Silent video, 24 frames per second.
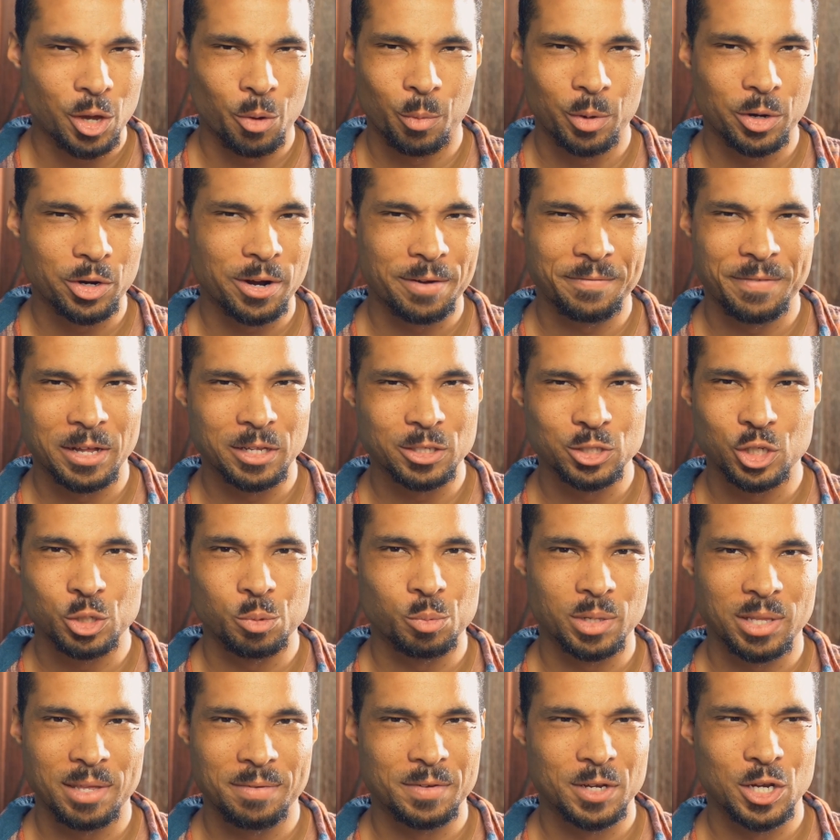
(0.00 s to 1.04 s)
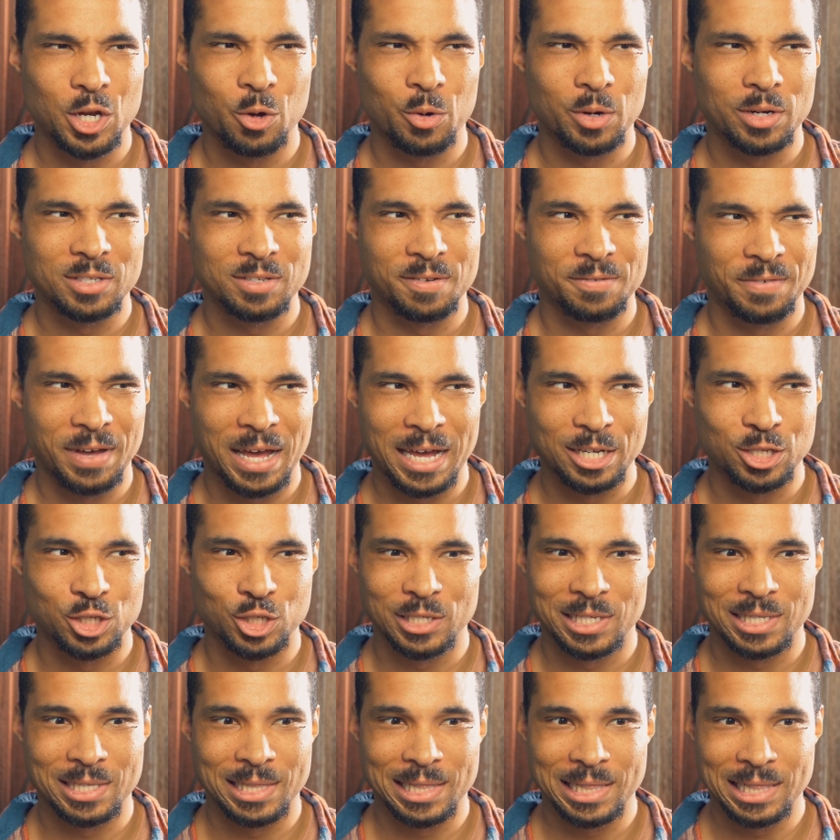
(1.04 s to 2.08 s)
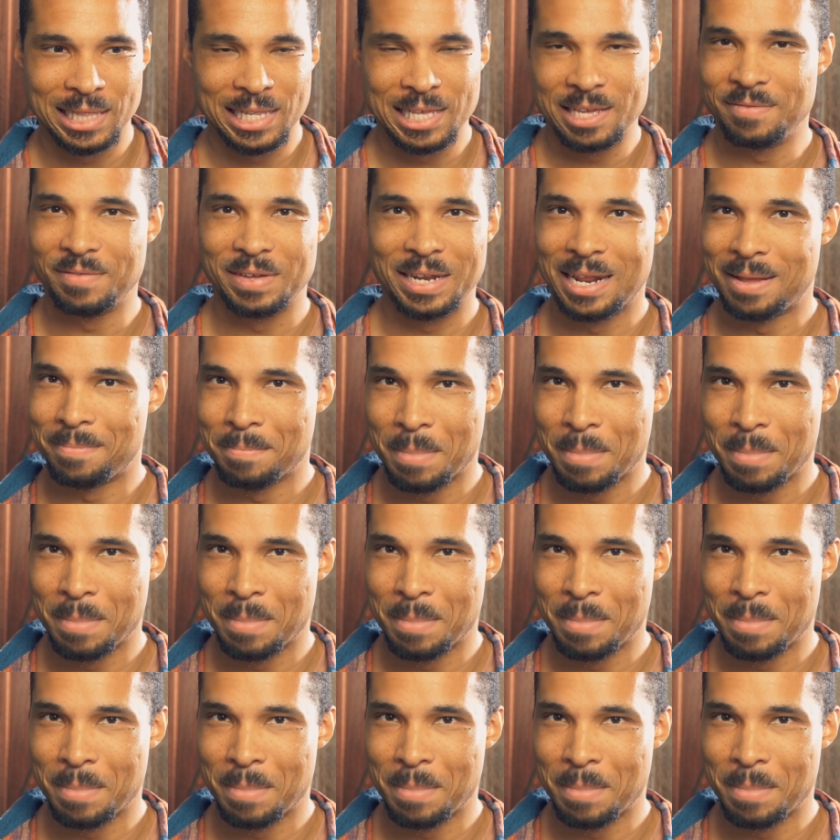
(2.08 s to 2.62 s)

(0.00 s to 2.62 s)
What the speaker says: I wonder if LG will even notice if I just leave it in